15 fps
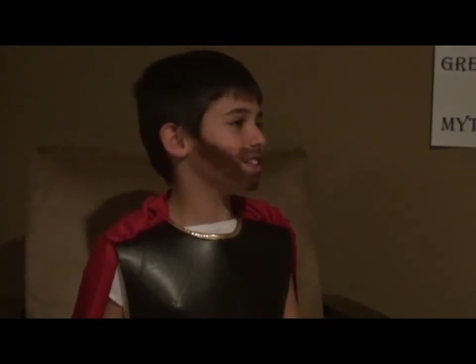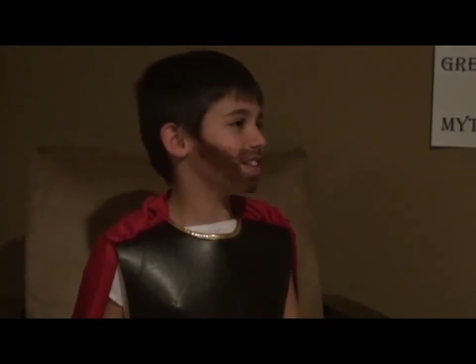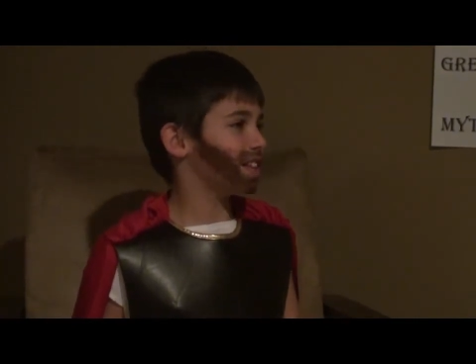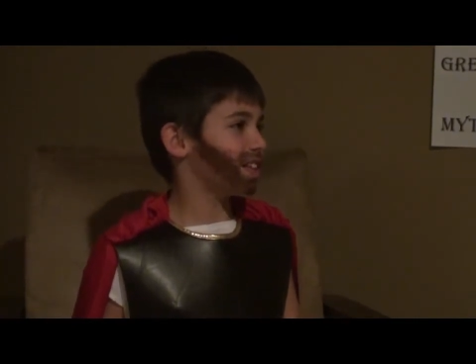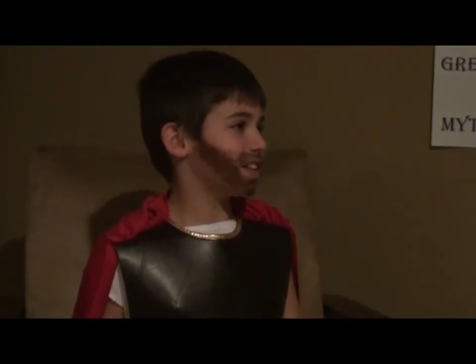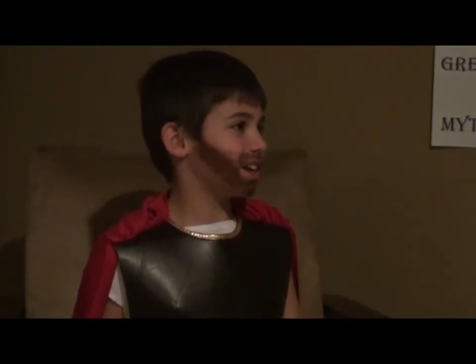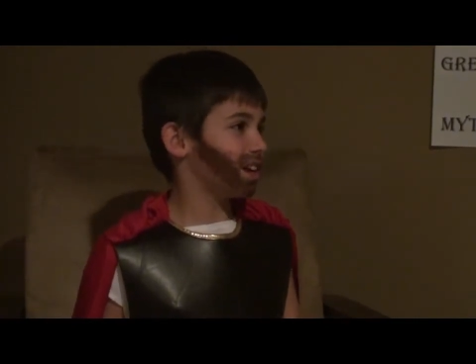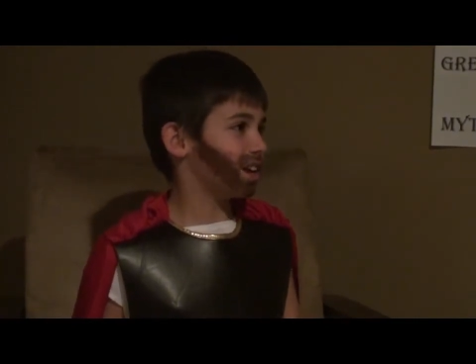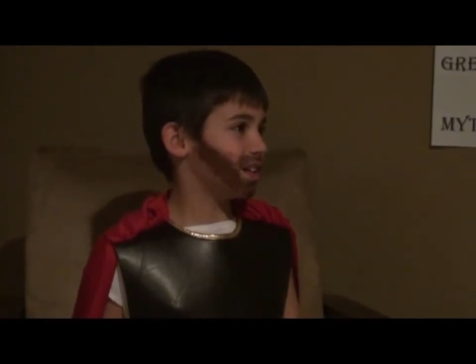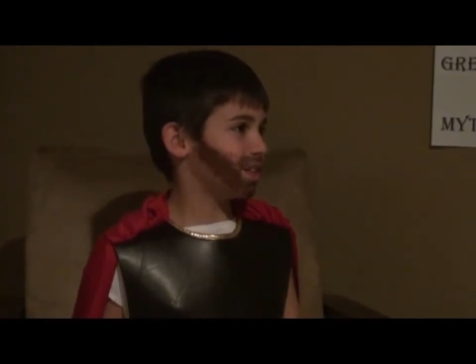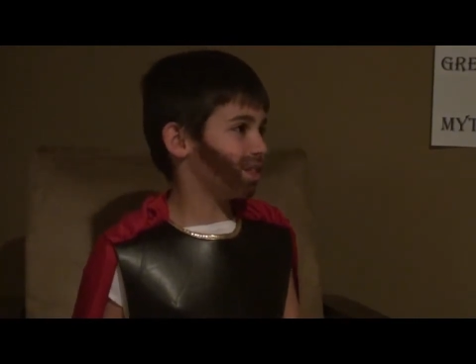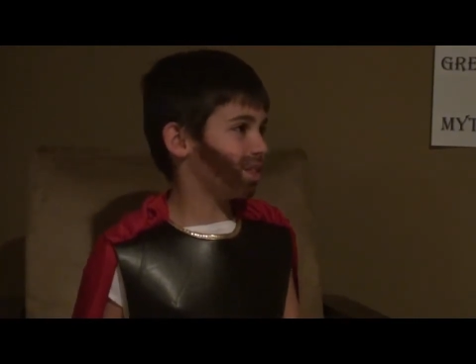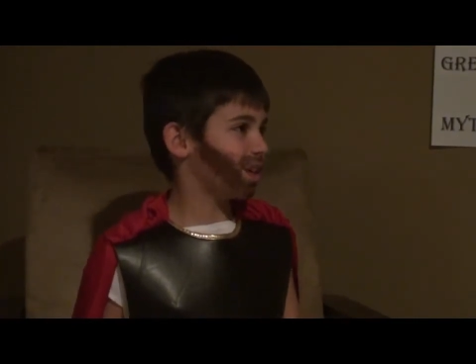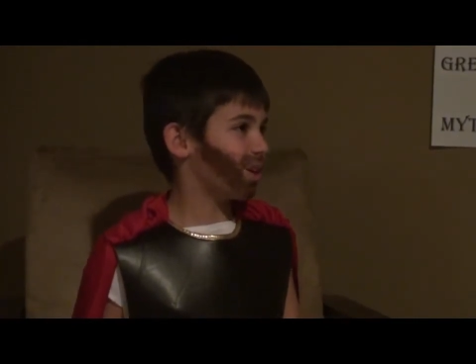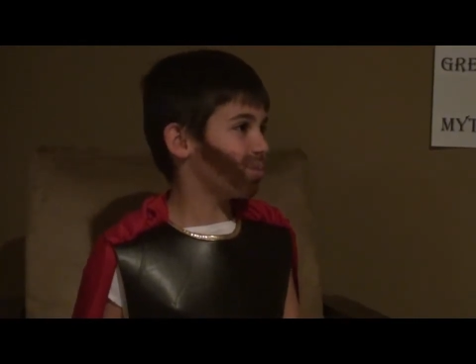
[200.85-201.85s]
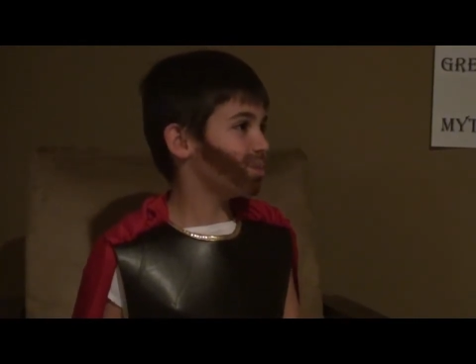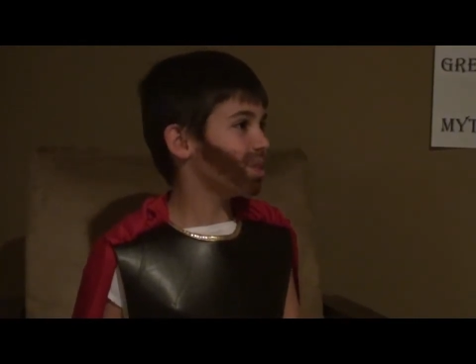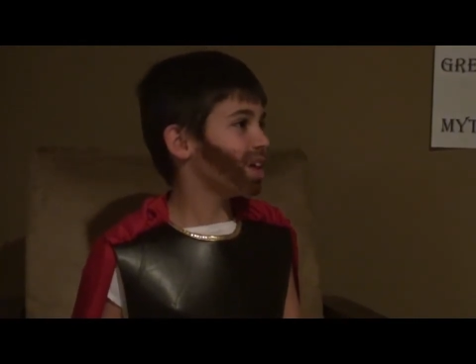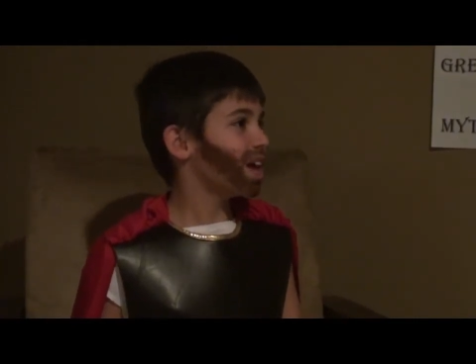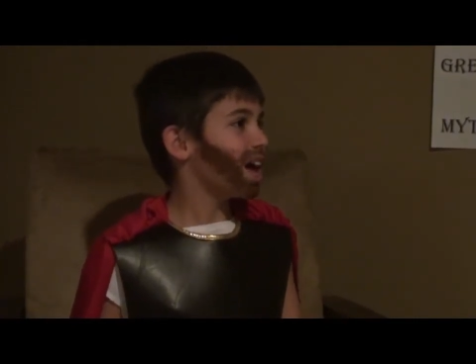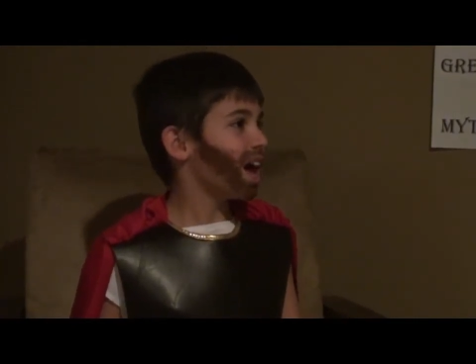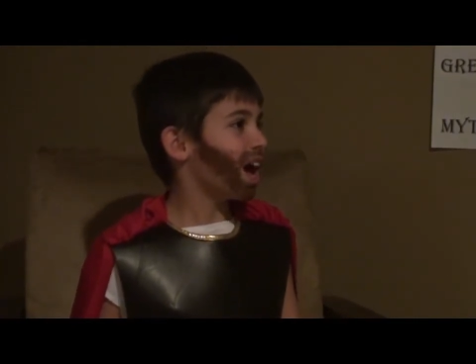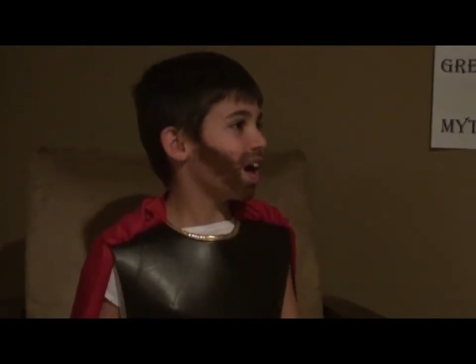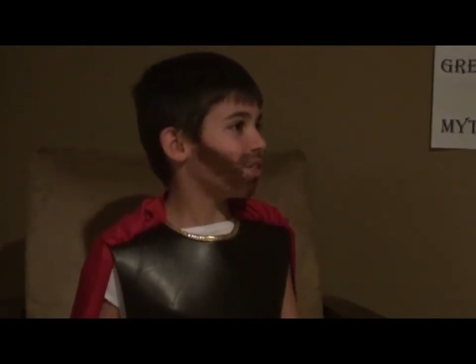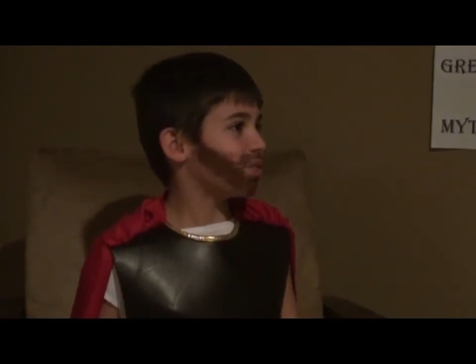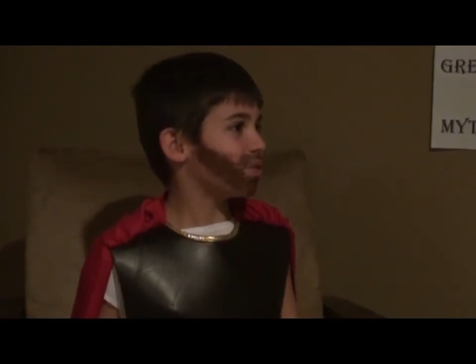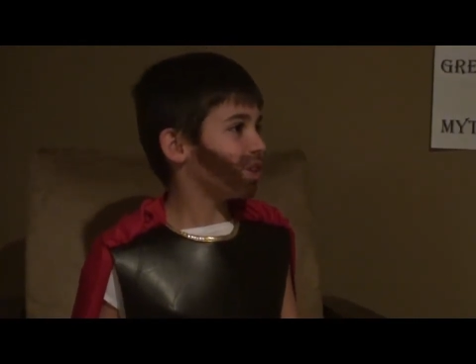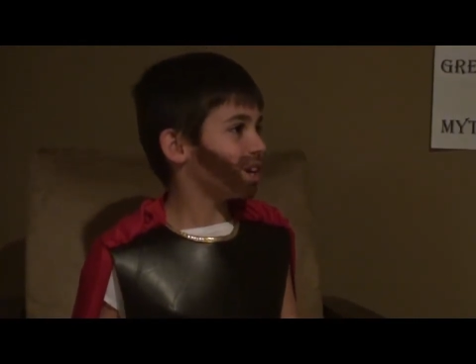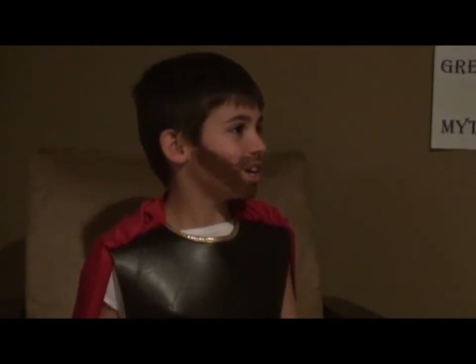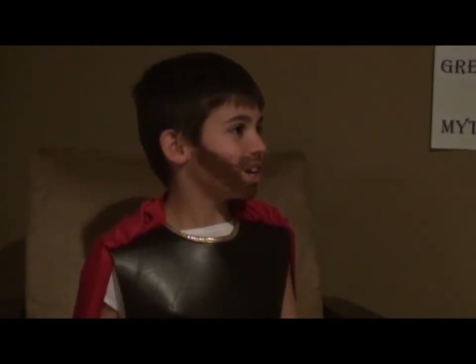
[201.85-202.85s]
any of them,
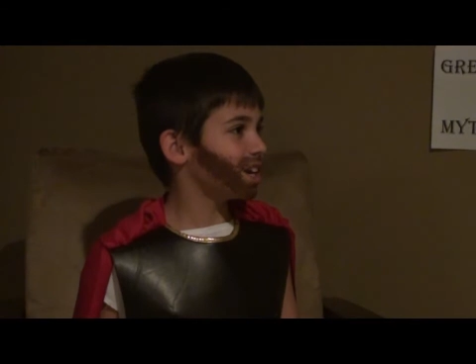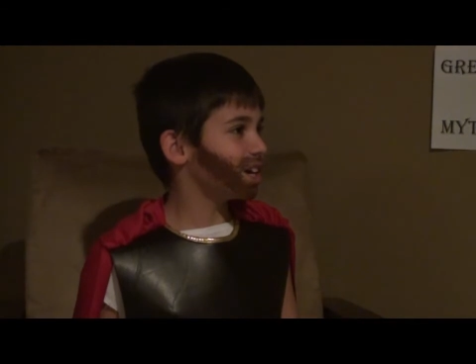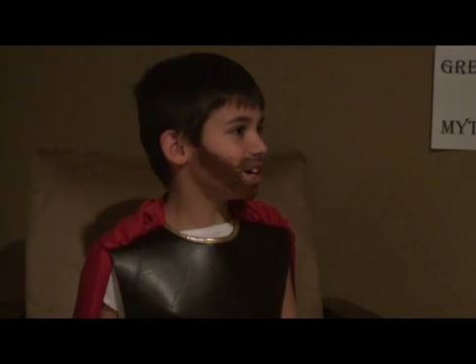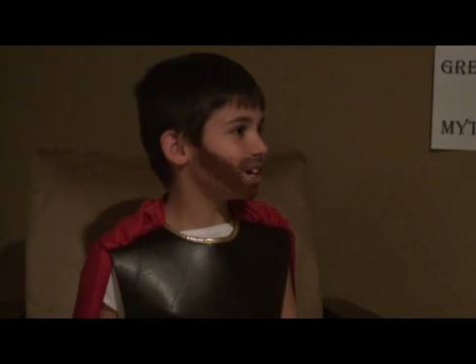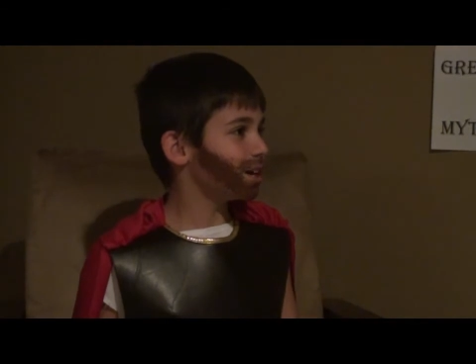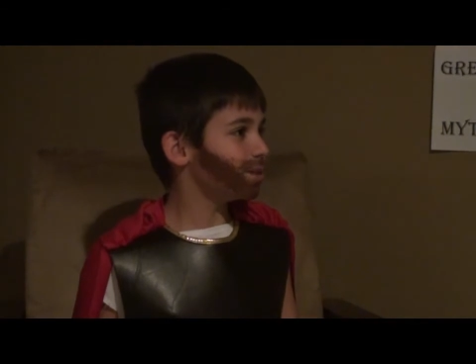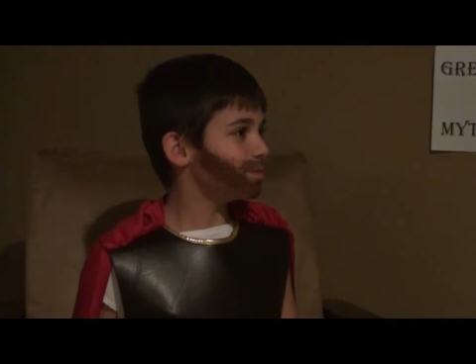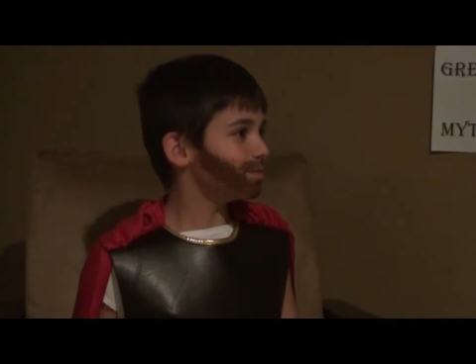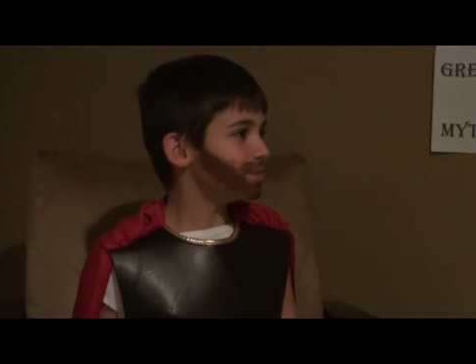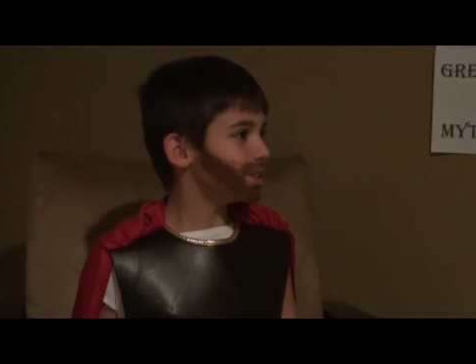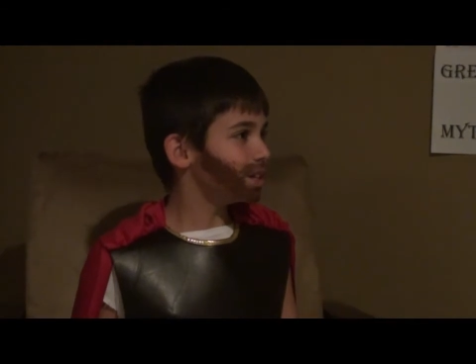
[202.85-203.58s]
Athena